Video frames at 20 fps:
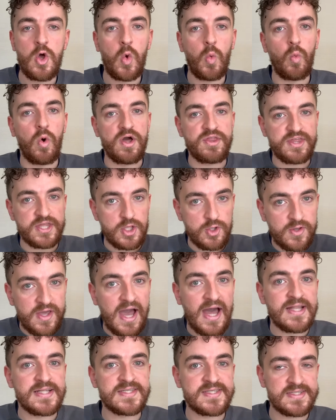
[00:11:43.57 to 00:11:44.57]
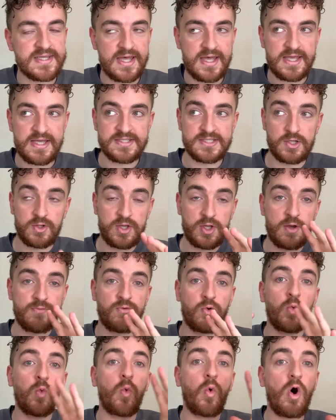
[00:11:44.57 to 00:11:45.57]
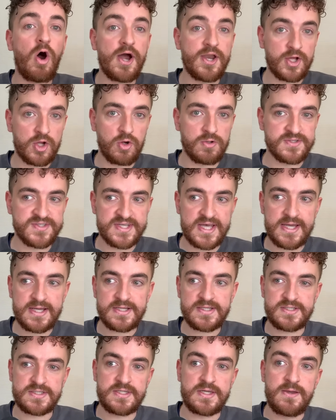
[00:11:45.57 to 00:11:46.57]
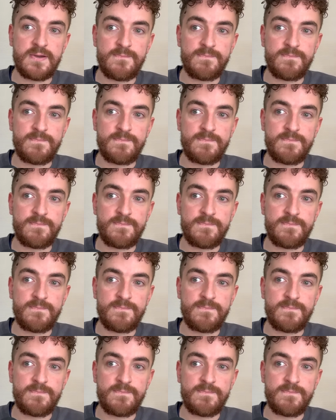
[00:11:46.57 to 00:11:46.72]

What I think you can say is, looking over a wider context,